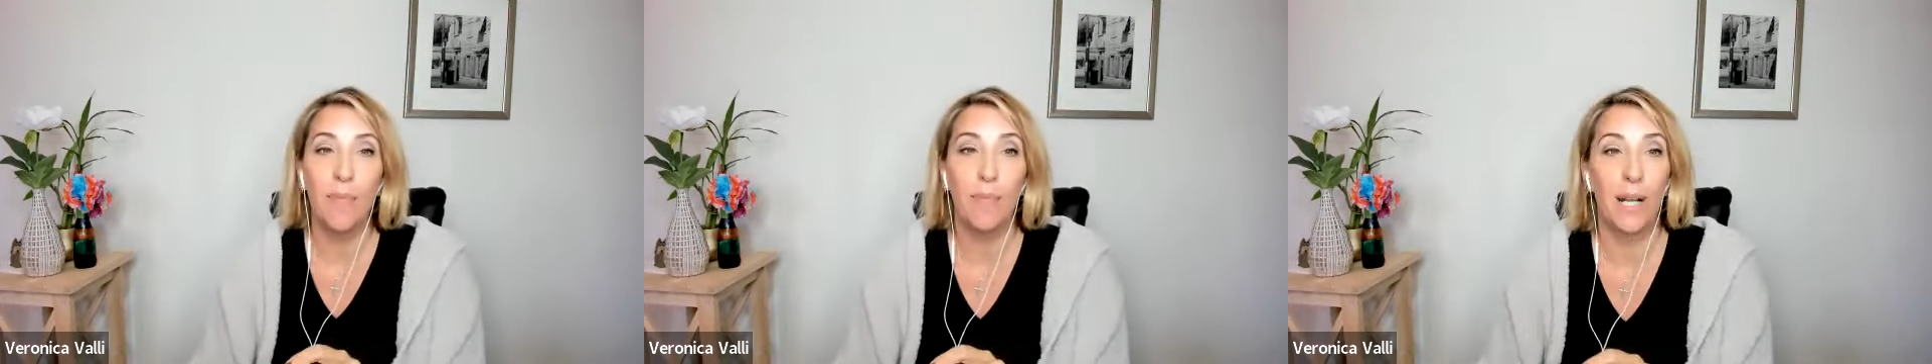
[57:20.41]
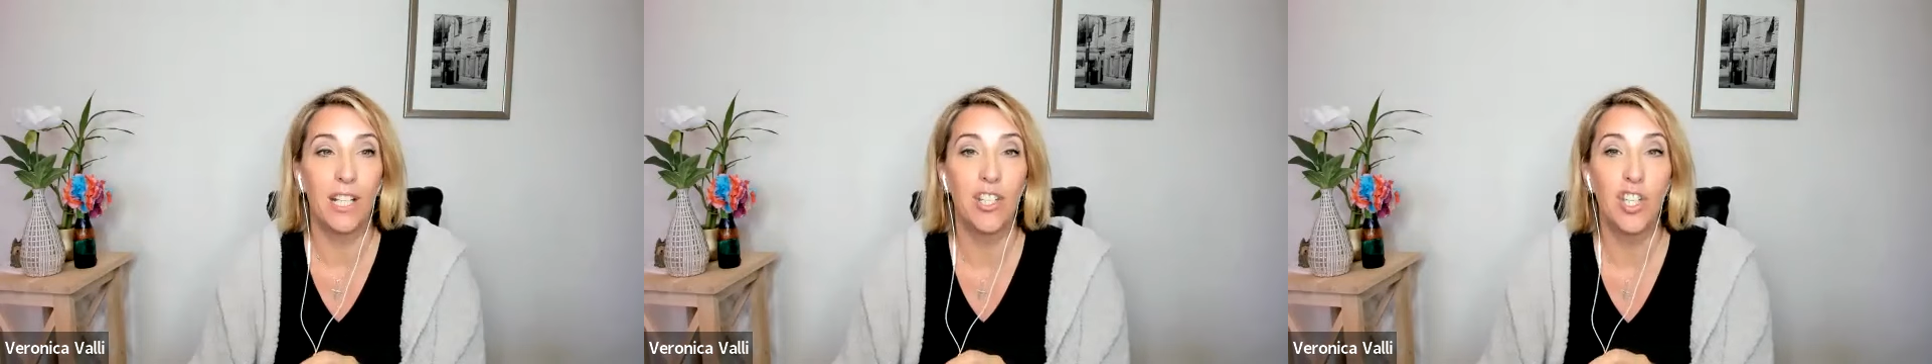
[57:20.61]

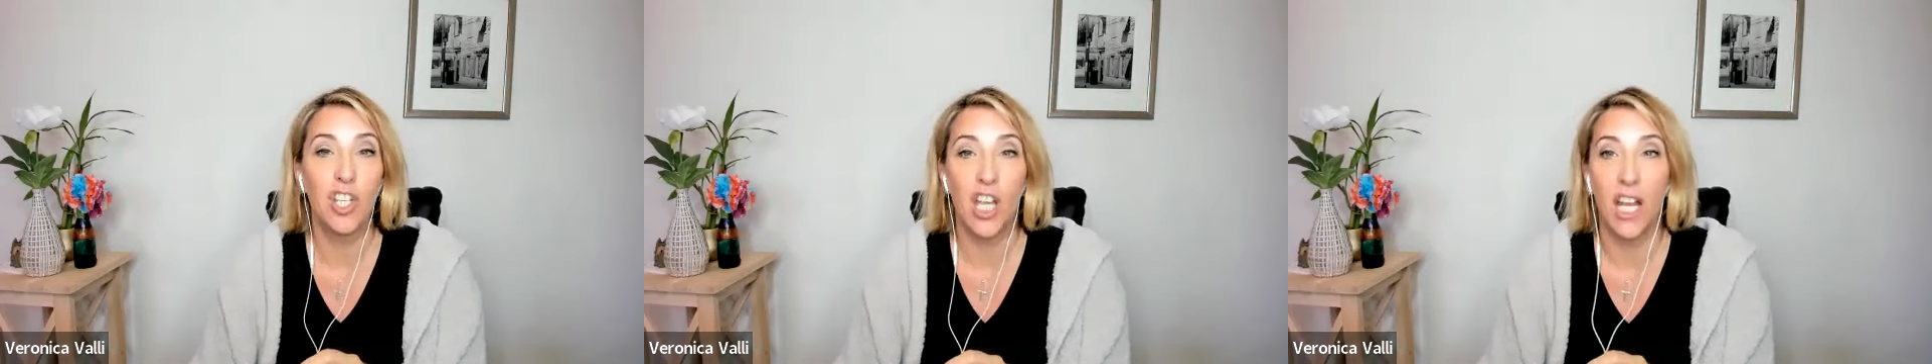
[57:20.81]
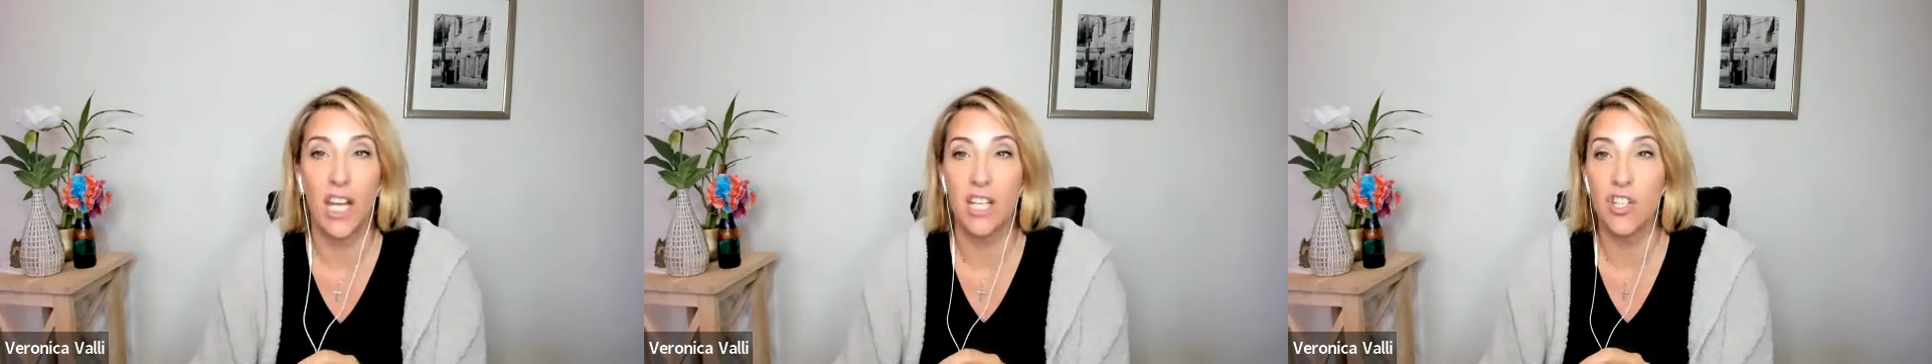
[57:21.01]
by
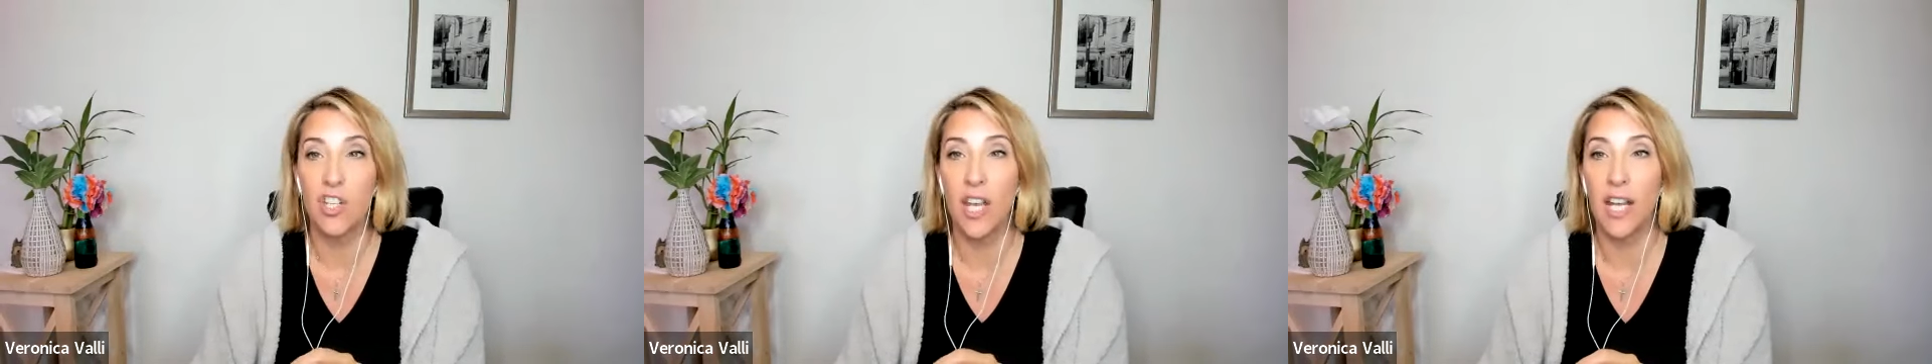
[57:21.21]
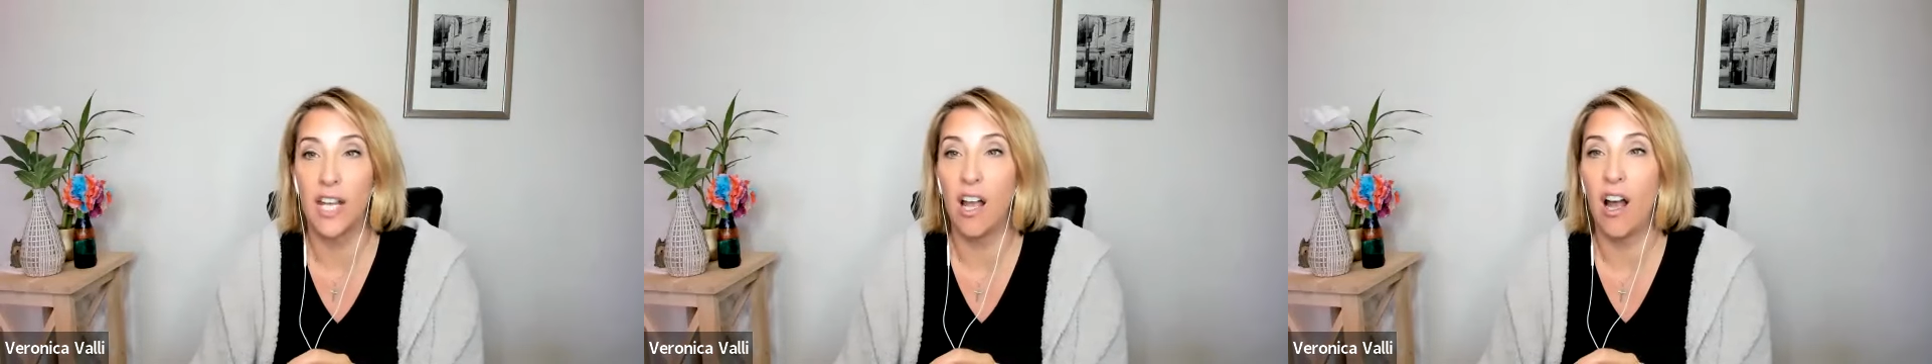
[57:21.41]

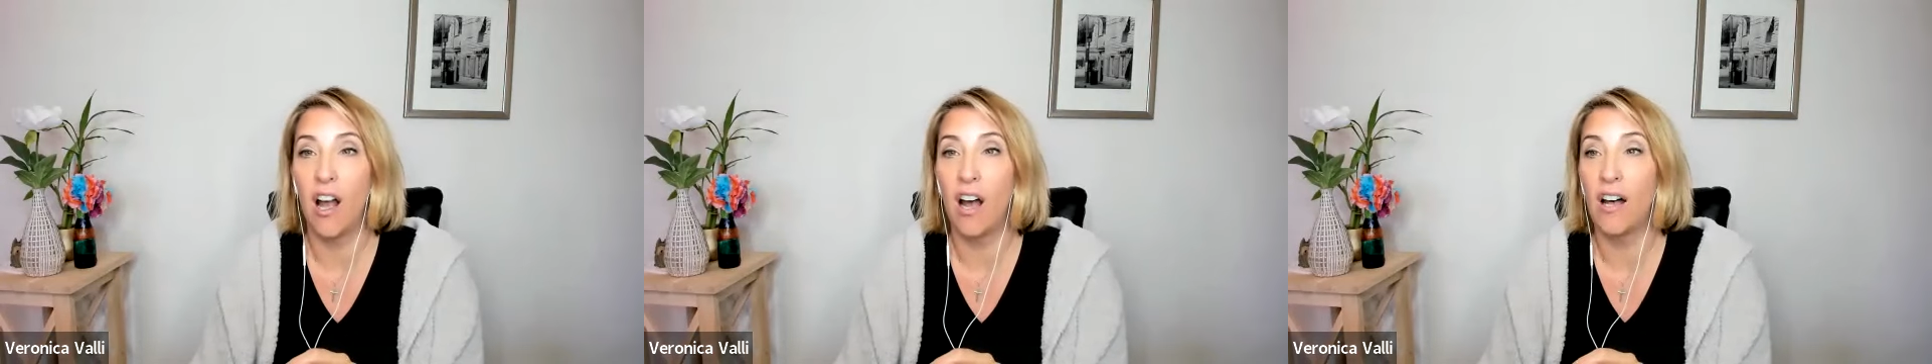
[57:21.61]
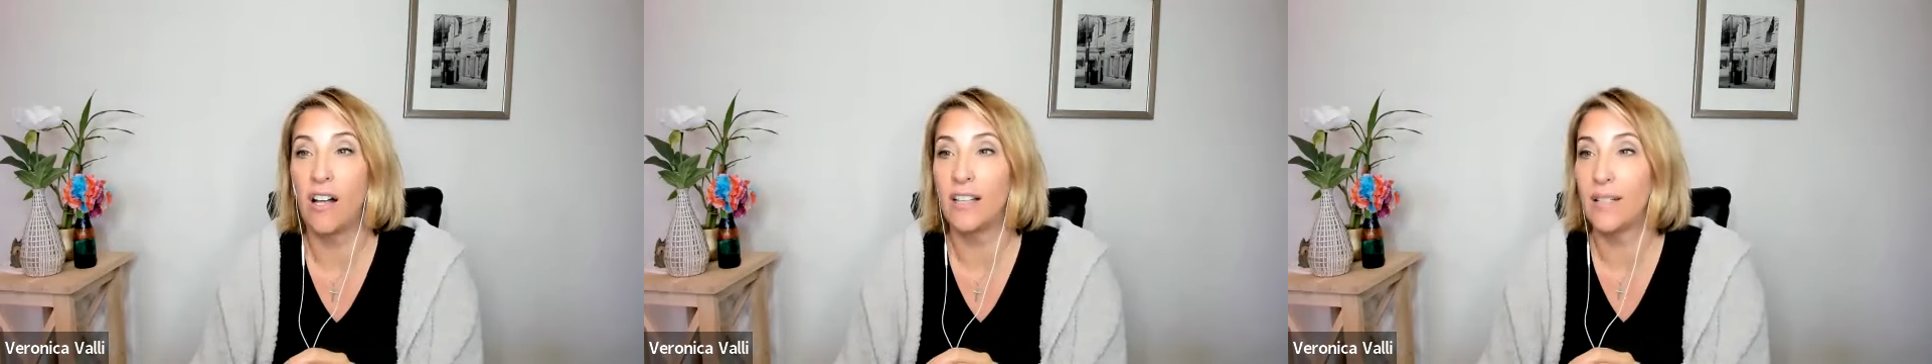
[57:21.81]
changing
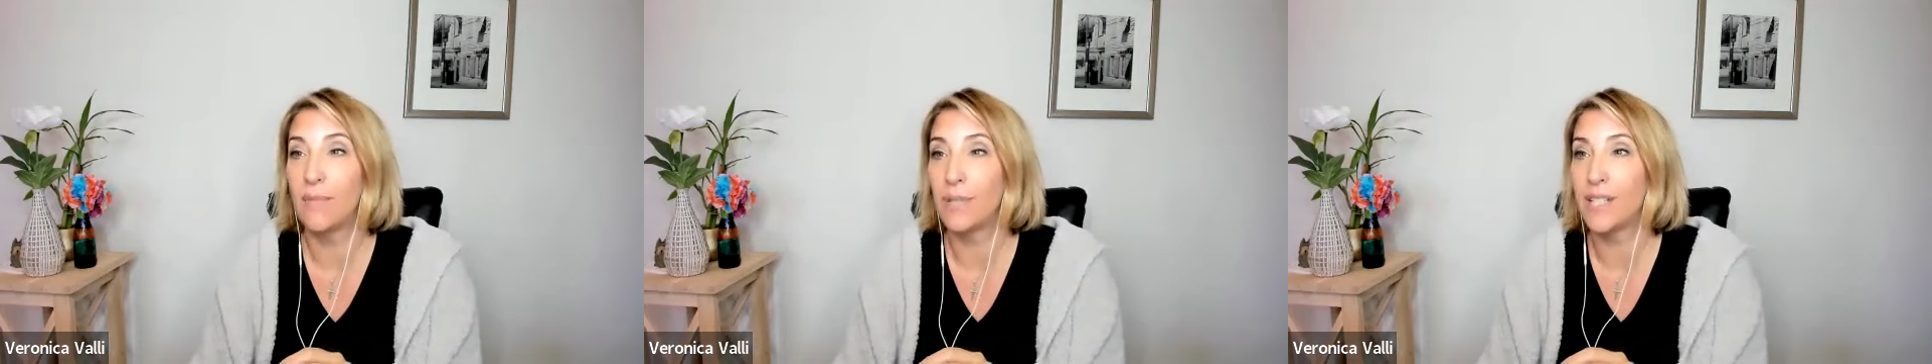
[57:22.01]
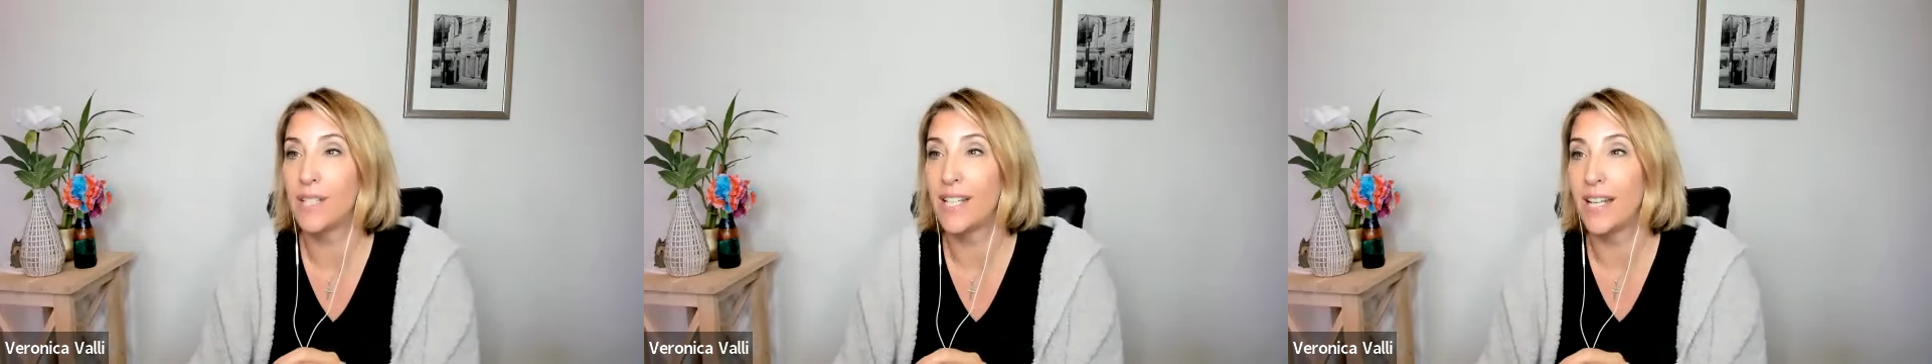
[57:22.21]
our
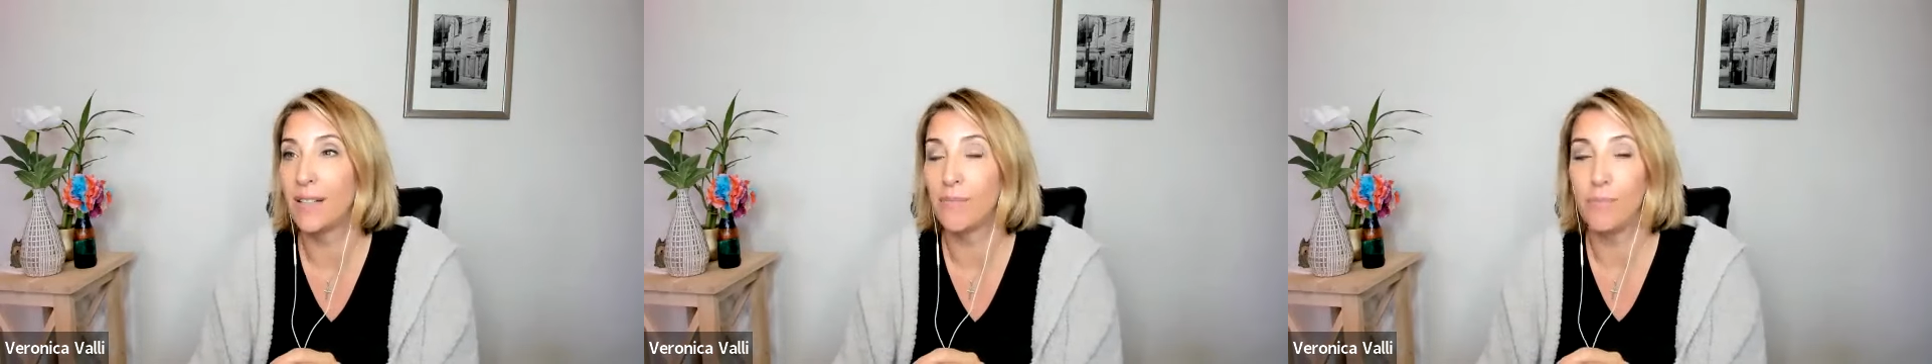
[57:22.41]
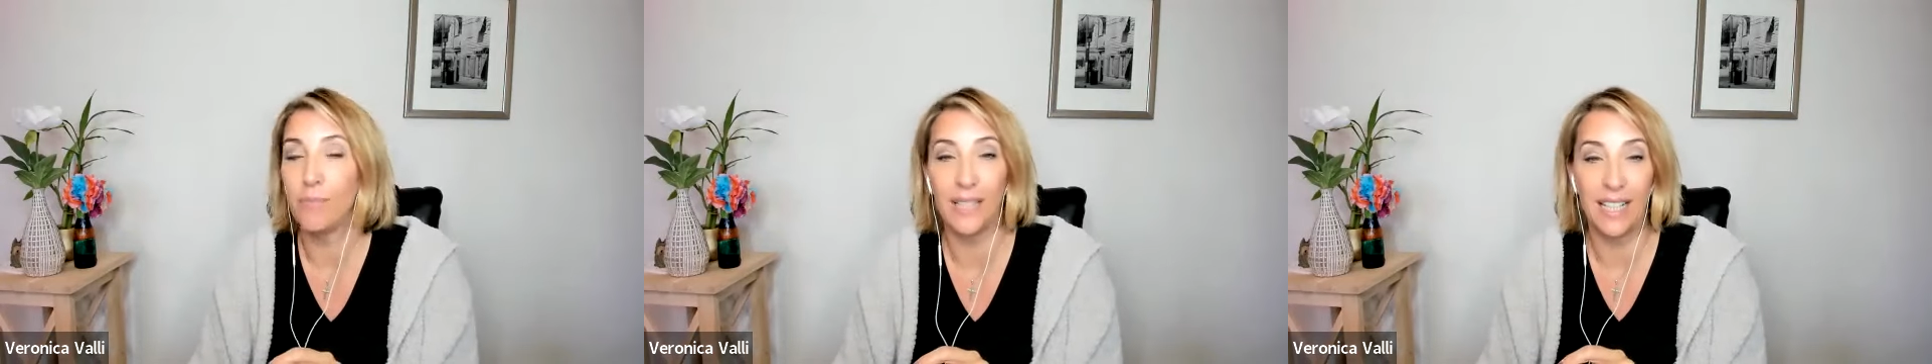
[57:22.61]

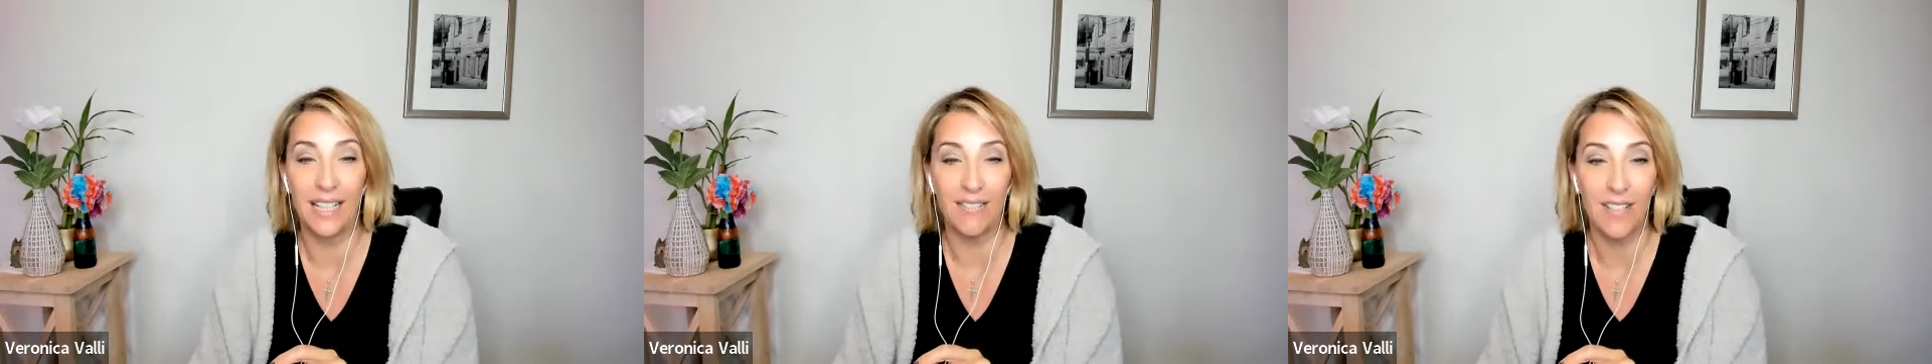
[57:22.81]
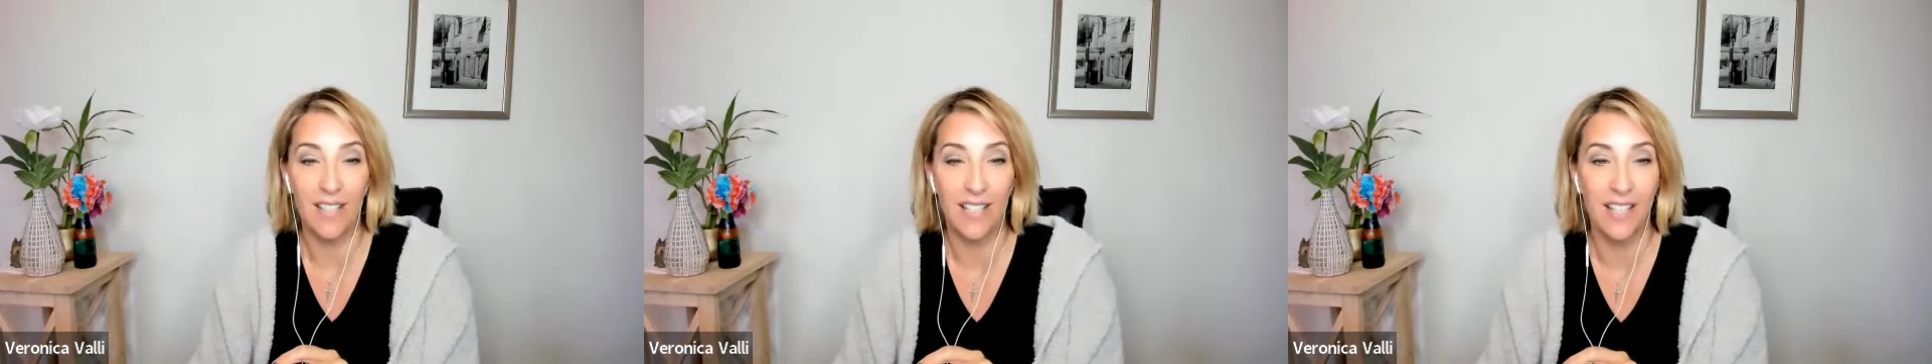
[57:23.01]
limiting
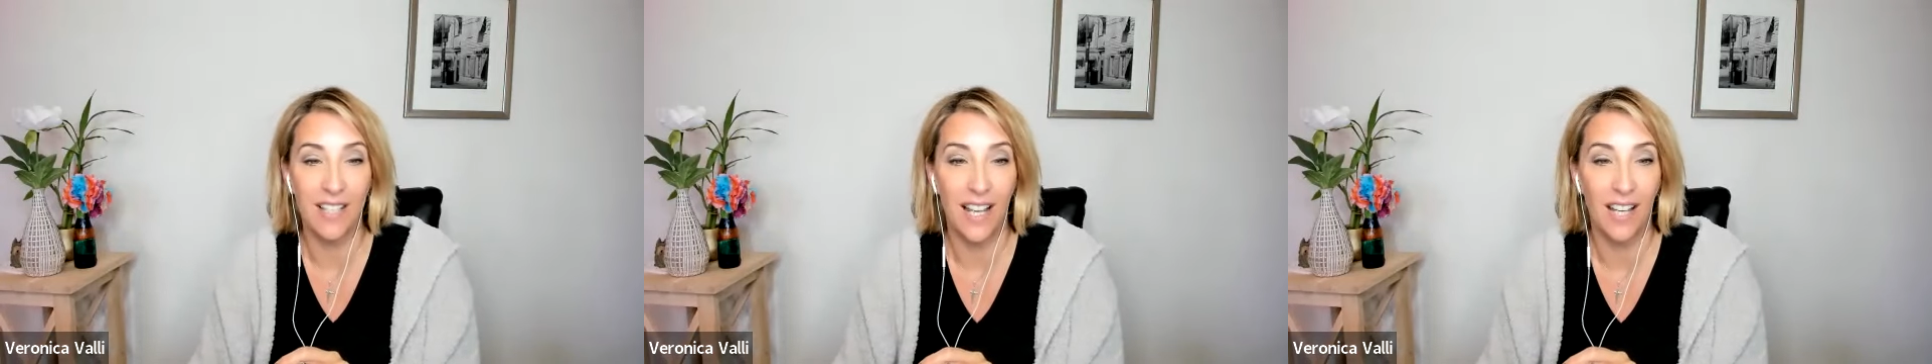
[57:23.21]
beliefs.